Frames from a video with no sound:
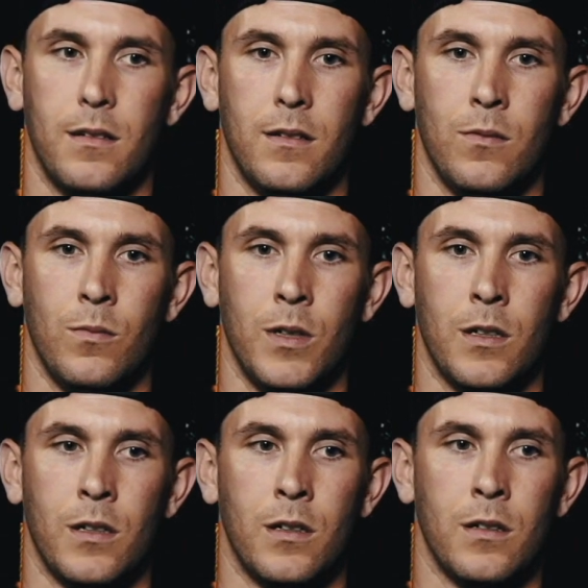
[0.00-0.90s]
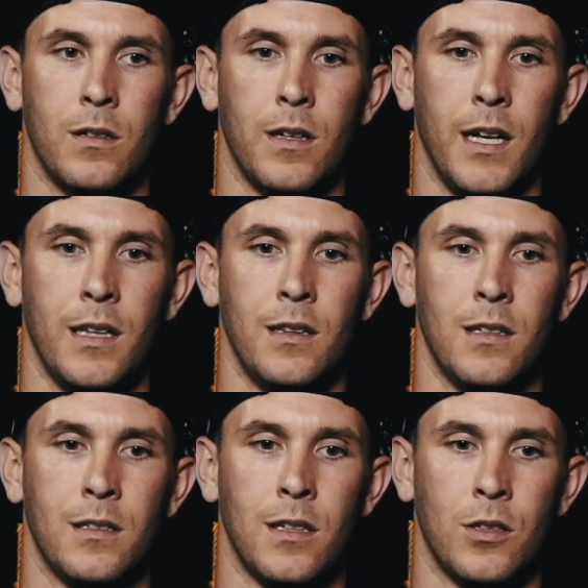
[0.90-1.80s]
when you're in
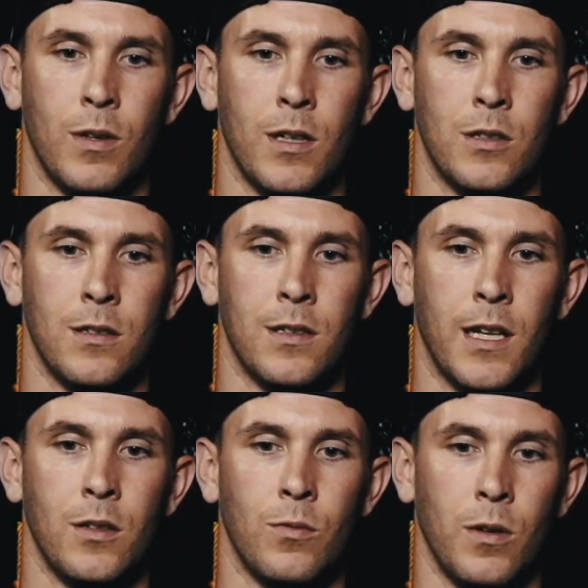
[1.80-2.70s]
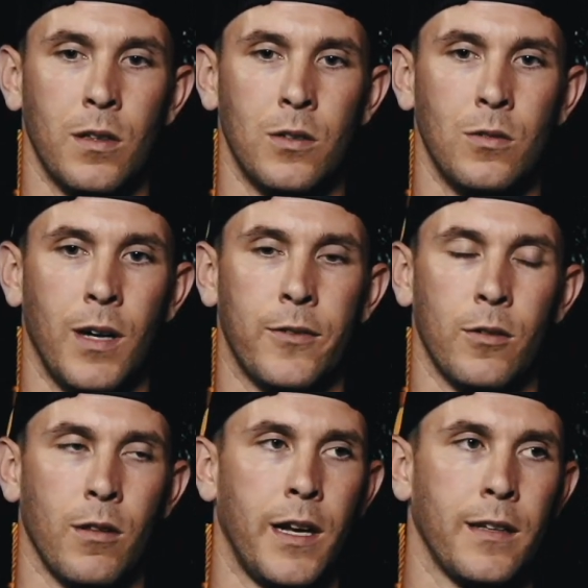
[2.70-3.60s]
these situations, that you really do have to
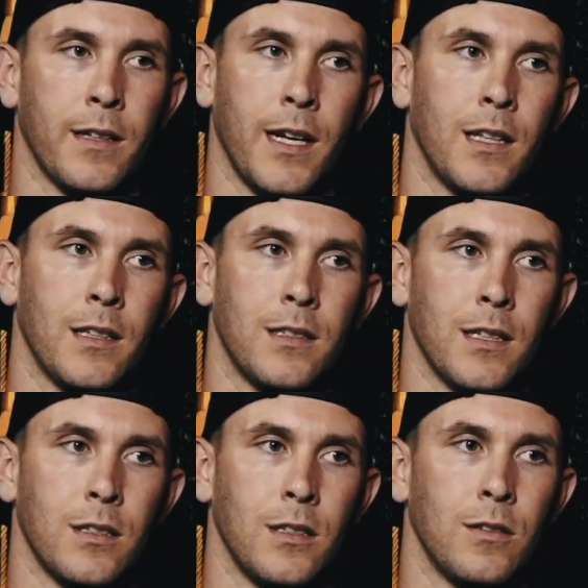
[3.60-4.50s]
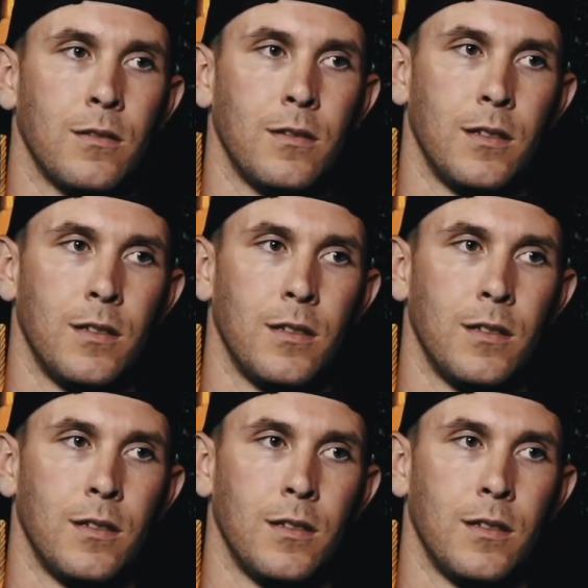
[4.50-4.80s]
rely on the guy that's next to you.